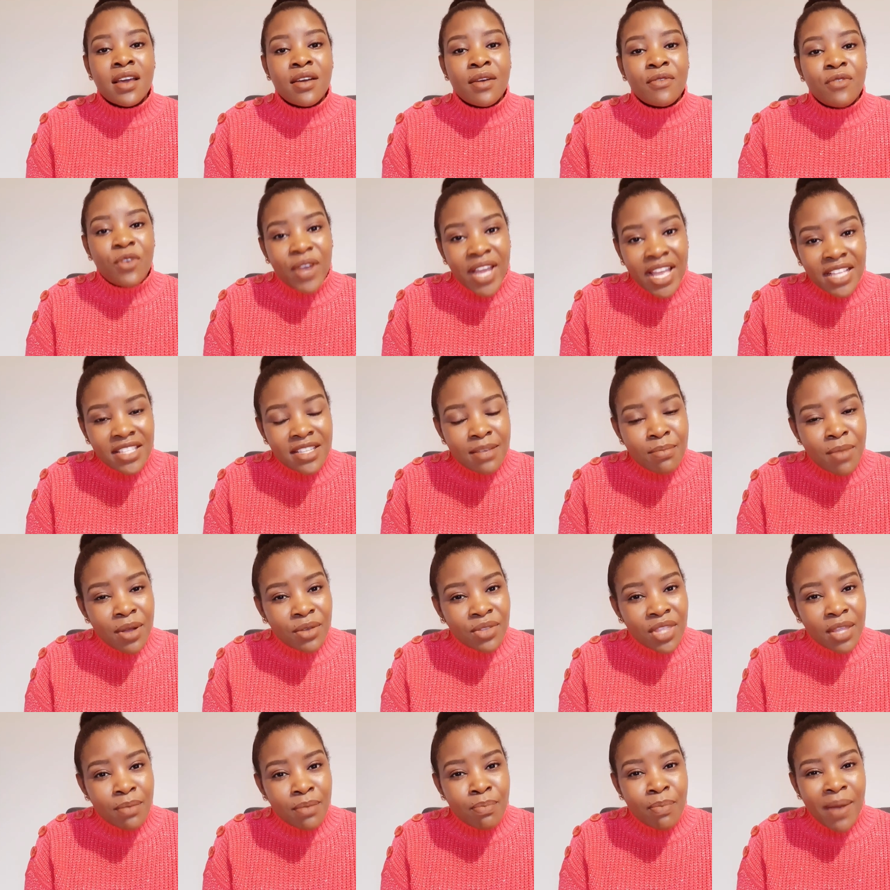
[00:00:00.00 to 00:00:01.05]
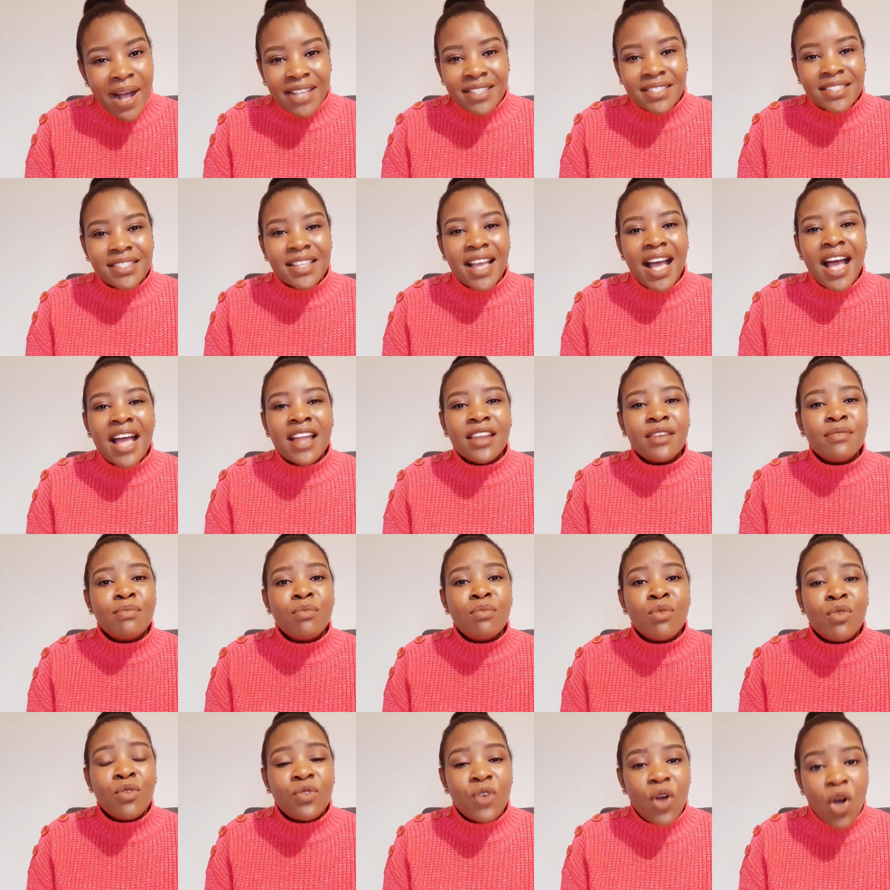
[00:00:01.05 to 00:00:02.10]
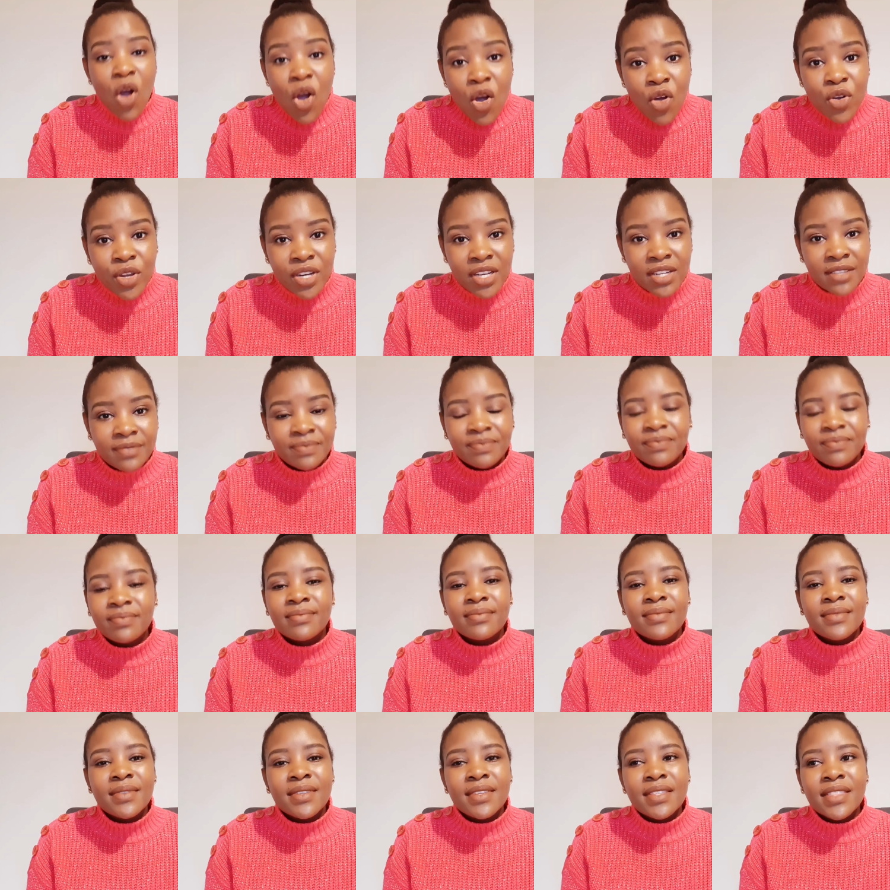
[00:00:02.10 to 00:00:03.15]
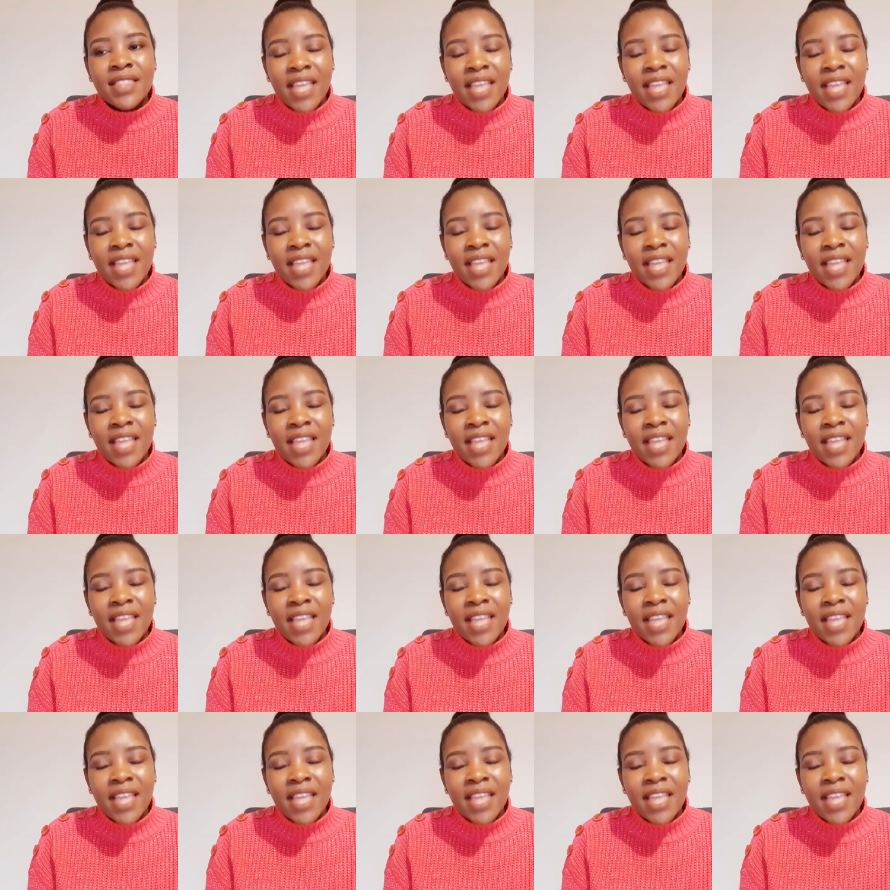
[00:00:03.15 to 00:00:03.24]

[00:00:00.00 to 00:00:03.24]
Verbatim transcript: Forget about the past and move on.